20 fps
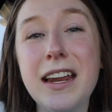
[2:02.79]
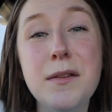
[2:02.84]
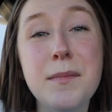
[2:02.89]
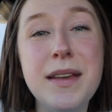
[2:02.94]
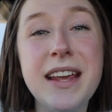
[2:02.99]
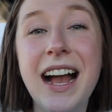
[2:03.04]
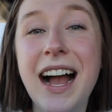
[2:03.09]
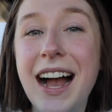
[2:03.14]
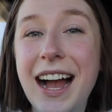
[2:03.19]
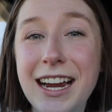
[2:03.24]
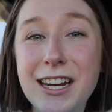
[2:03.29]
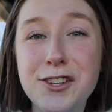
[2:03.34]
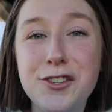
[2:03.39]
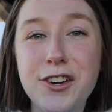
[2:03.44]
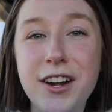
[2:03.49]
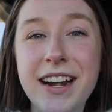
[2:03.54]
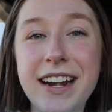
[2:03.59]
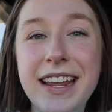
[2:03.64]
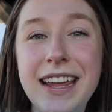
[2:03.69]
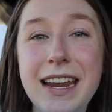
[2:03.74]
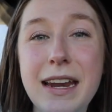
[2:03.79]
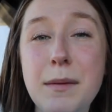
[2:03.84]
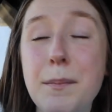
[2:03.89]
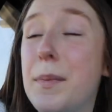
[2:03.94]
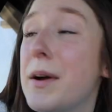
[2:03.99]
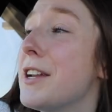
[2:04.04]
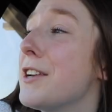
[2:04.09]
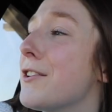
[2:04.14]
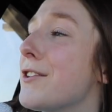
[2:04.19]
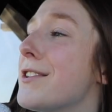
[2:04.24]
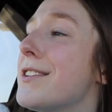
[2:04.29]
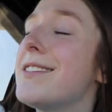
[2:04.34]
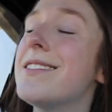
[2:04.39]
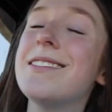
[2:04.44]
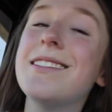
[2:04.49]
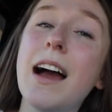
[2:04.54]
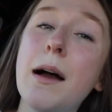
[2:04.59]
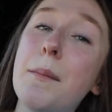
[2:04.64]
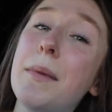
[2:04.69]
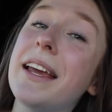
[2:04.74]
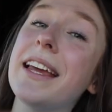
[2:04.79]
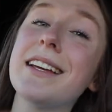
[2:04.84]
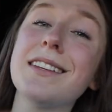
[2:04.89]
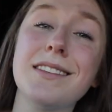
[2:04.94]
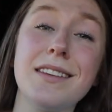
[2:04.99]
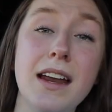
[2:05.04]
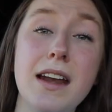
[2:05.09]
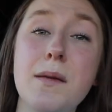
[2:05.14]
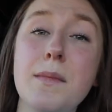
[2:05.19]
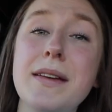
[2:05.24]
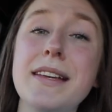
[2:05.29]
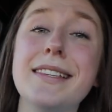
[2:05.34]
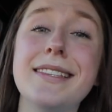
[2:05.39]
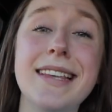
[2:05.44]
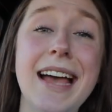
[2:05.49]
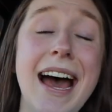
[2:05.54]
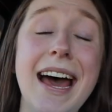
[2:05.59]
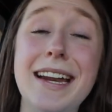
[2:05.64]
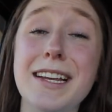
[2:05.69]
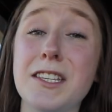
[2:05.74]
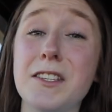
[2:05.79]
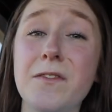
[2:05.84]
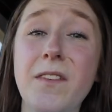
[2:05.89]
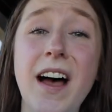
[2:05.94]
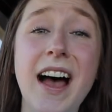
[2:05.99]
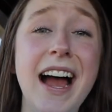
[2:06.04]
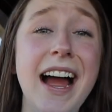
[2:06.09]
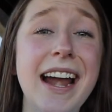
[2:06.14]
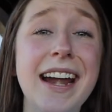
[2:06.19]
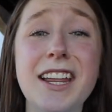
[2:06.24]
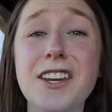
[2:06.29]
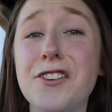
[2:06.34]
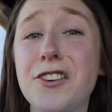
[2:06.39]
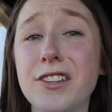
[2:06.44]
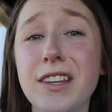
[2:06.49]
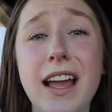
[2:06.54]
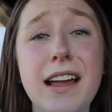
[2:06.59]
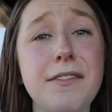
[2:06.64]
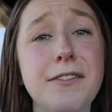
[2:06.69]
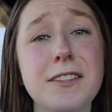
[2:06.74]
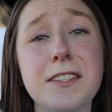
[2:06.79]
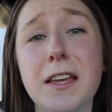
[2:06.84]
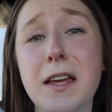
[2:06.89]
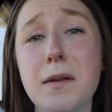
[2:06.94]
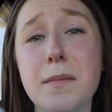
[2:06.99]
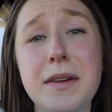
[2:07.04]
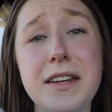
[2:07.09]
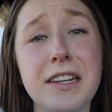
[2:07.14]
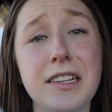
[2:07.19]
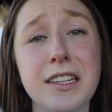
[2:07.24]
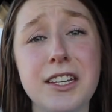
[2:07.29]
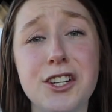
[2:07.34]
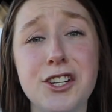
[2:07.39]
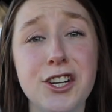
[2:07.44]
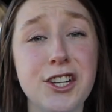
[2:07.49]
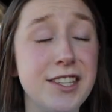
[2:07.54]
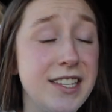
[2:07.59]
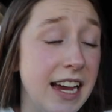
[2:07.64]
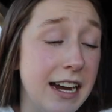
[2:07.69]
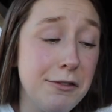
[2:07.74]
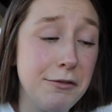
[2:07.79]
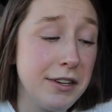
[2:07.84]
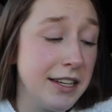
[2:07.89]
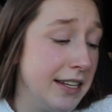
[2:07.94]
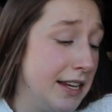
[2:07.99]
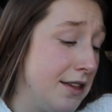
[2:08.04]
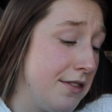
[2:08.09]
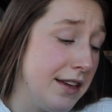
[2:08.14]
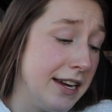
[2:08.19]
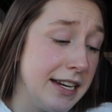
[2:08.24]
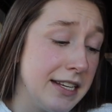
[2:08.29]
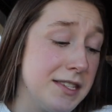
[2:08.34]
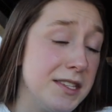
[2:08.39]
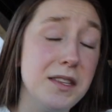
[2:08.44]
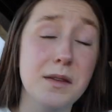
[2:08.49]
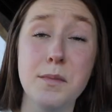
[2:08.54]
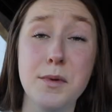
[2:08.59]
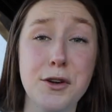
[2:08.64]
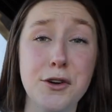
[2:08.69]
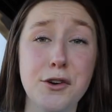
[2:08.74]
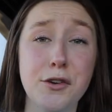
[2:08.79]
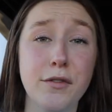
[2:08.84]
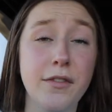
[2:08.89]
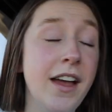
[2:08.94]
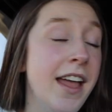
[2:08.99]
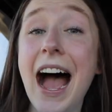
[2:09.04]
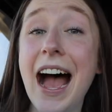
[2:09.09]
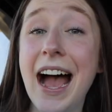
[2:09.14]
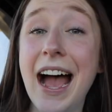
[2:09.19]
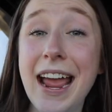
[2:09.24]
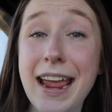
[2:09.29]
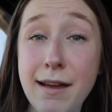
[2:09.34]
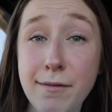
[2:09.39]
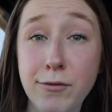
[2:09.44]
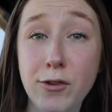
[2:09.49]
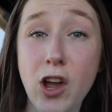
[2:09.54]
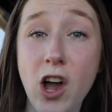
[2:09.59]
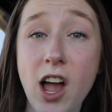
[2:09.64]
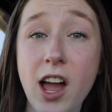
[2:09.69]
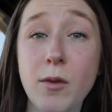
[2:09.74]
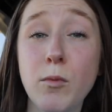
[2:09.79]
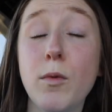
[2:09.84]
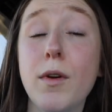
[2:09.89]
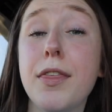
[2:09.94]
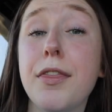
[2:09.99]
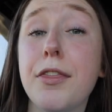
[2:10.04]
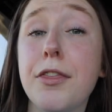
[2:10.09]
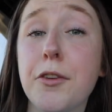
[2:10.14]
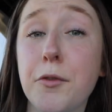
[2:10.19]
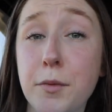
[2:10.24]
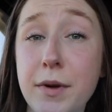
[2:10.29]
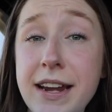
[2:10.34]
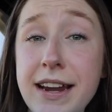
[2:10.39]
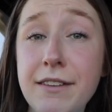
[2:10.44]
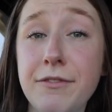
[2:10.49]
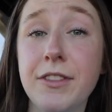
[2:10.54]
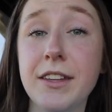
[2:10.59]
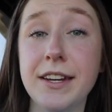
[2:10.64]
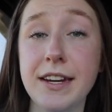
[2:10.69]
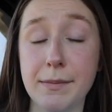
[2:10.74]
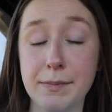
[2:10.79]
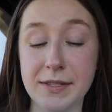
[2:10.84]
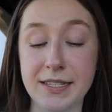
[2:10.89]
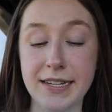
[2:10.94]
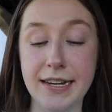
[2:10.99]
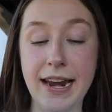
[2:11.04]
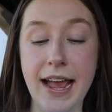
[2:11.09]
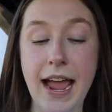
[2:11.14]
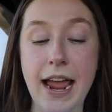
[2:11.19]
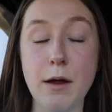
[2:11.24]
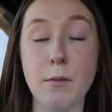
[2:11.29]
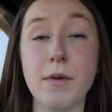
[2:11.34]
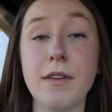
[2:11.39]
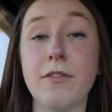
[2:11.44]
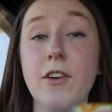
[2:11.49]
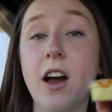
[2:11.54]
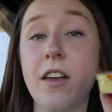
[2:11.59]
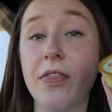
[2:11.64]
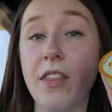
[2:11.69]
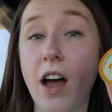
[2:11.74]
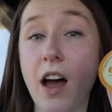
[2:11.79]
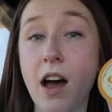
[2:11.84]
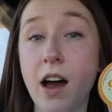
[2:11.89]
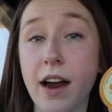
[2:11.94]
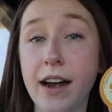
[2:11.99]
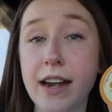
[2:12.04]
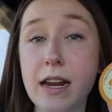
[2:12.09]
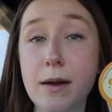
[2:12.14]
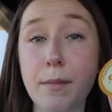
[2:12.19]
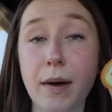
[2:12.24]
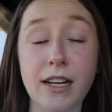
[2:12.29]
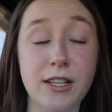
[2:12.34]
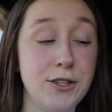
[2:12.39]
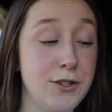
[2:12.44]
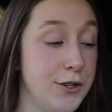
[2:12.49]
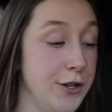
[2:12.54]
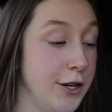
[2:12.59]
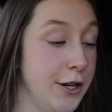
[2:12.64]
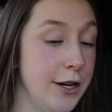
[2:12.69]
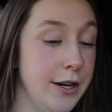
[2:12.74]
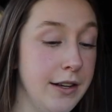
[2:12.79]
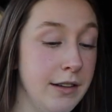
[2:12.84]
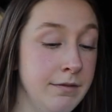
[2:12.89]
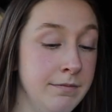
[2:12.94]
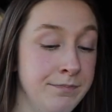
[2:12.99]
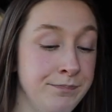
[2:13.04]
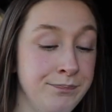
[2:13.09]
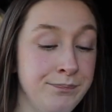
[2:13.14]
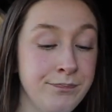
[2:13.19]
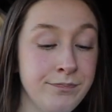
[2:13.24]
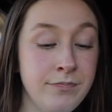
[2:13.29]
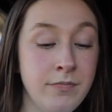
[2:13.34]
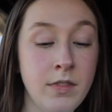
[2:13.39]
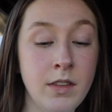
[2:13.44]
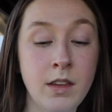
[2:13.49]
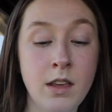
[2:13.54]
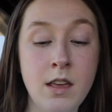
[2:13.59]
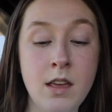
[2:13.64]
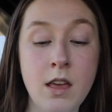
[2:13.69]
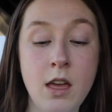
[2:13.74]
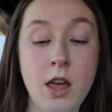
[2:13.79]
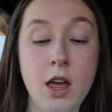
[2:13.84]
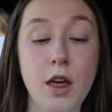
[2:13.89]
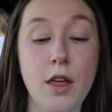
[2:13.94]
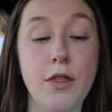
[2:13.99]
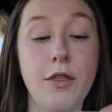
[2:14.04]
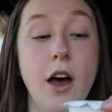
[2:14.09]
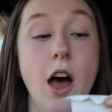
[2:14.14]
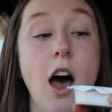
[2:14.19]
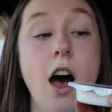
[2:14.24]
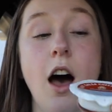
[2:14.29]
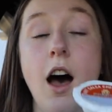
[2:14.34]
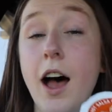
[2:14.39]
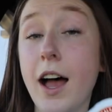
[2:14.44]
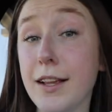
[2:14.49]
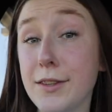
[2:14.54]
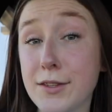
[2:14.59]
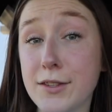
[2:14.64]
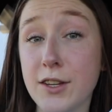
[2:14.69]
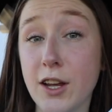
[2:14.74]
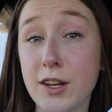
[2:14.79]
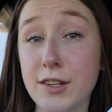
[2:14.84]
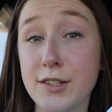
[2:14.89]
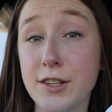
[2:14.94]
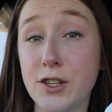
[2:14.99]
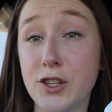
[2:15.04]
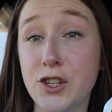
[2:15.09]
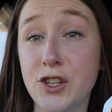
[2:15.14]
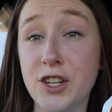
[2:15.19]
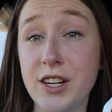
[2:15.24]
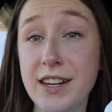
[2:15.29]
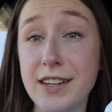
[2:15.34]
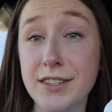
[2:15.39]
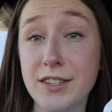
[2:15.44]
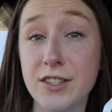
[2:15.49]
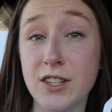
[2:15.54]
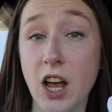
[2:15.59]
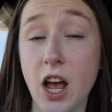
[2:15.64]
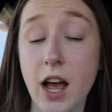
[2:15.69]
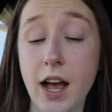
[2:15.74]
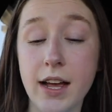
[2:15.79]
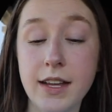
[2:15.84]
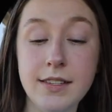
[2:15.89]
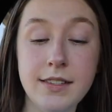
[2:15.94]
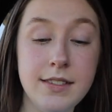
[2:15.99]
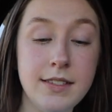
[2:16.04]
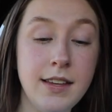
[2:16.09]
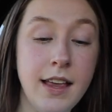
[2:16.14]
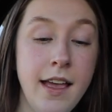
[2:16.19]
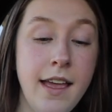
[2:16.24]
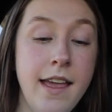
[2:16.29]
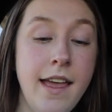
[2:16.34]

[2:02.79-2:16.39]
gonna be hydrated, but your stomach is gonna be satisfied and your life is gonna be delicious. I really think it's the move. I have gone with 3 of the dips today. We've got the honey mustard, the hot salsa cheese sauce.